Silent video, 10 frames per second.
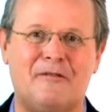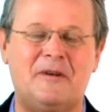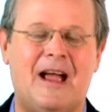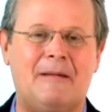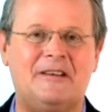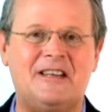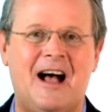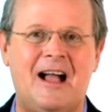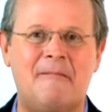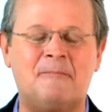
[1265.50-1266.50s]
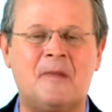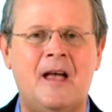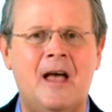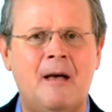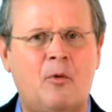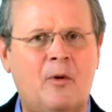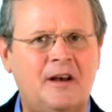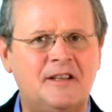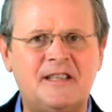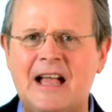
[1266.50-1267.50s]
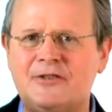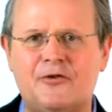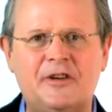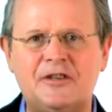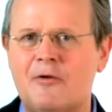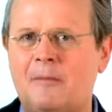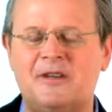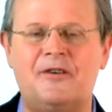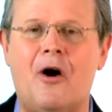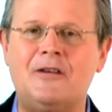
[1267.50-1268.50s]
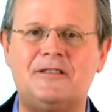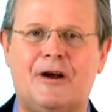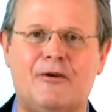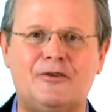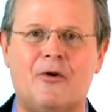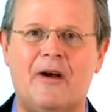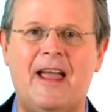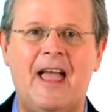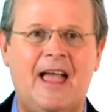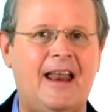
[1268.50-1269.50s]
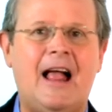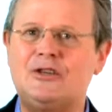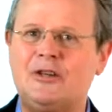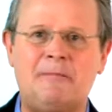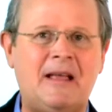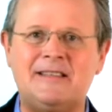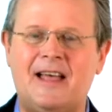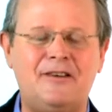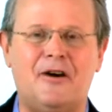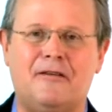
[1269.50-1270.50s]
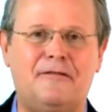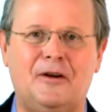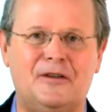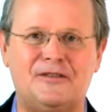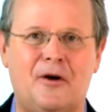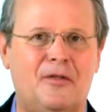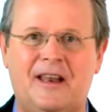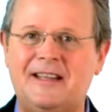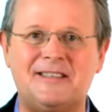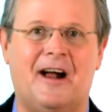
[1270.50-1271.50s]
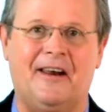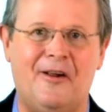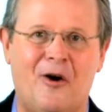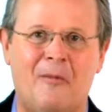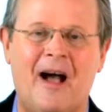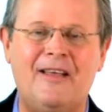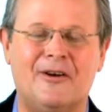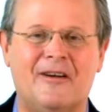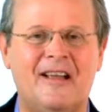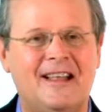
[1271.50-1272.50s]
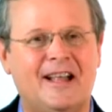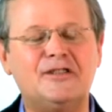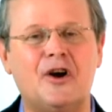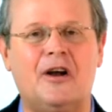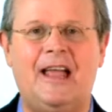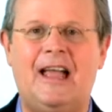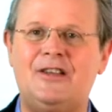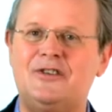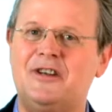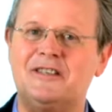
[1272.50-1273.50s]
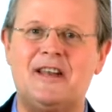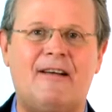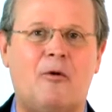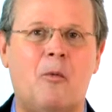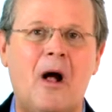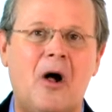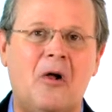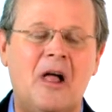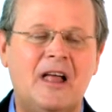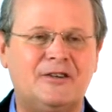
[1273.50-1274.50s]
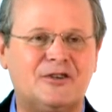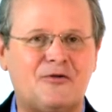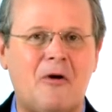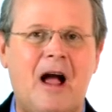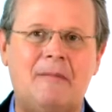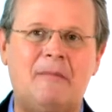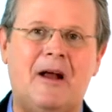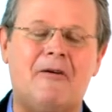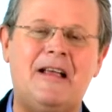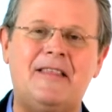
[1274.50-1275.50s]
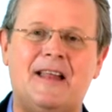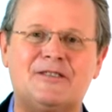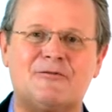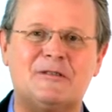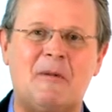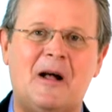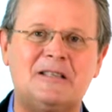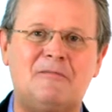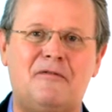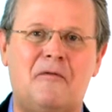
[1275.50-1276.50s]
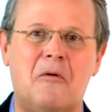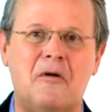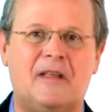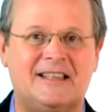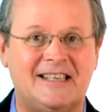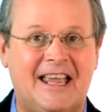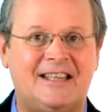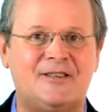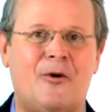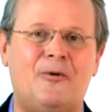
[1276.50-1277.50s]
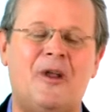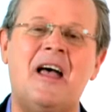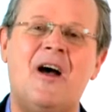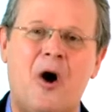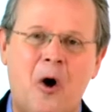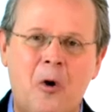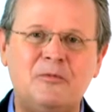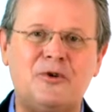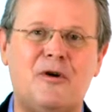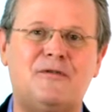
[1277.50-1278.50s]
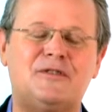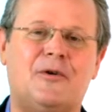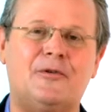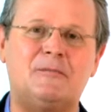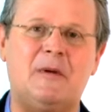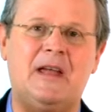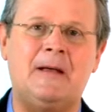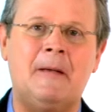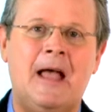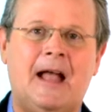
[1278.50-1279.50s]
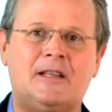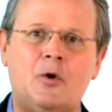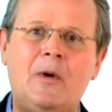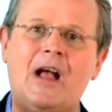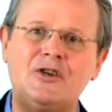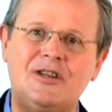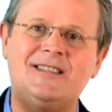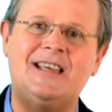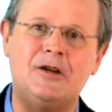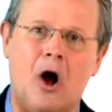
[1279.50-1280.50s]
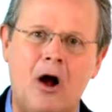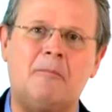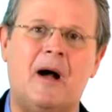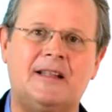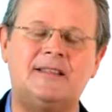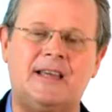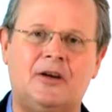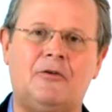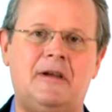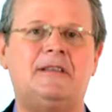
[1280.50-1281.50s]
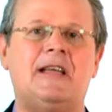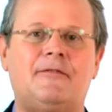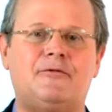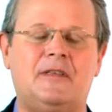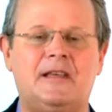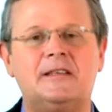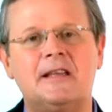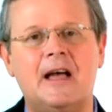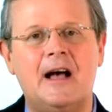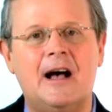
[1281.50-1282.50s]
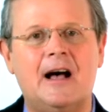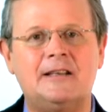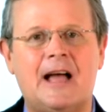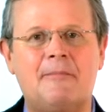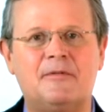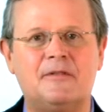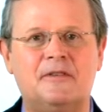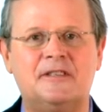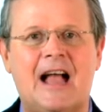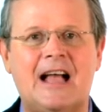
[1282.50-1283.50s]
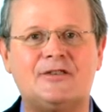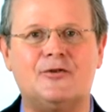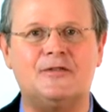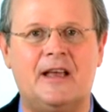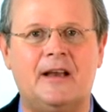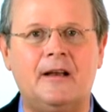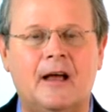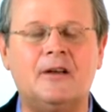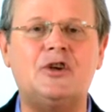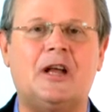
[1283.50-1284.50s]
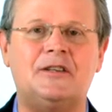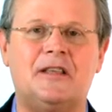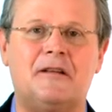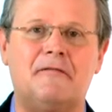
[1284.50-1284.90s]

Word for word: from time to time. But when a disaster disrupts a dog's territory, it actually makes that dog feel as though that it's not at home either. It's on edge, it doesn't have a well described area that it's responsible for, that it's its own home turf, so to speak. And so we actually see dog bites increase after these uh, types of disasters that uh, change the